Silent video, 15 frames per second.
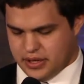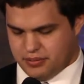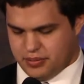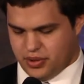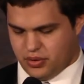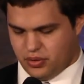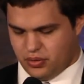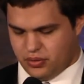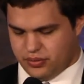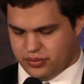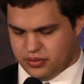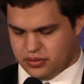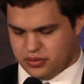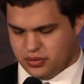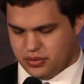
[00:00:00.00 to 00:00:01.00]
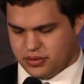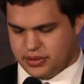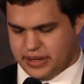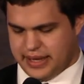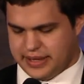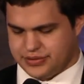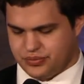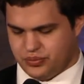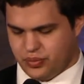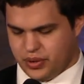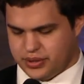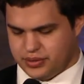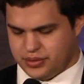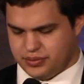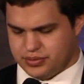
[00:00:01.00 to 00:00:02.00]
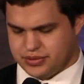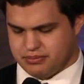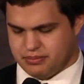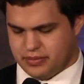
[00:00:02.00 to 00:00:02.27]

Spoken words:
Behold, the Lord has one who is